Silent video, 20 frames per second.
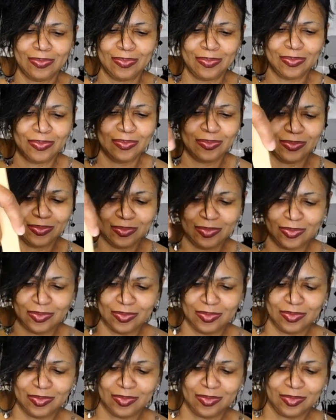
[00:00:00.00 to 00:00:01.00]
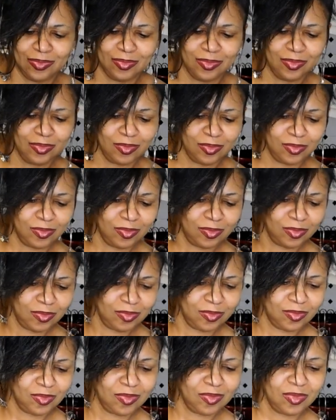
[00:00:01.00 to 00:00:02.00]

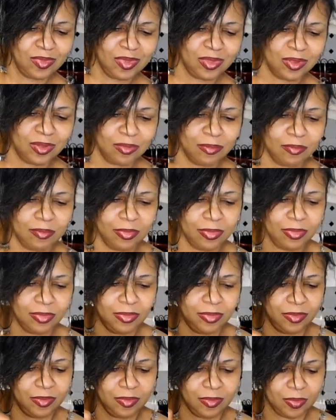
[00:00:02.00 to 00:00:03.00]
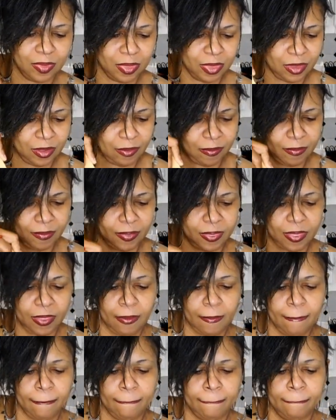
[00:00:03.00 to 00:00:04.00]
(no one is talking)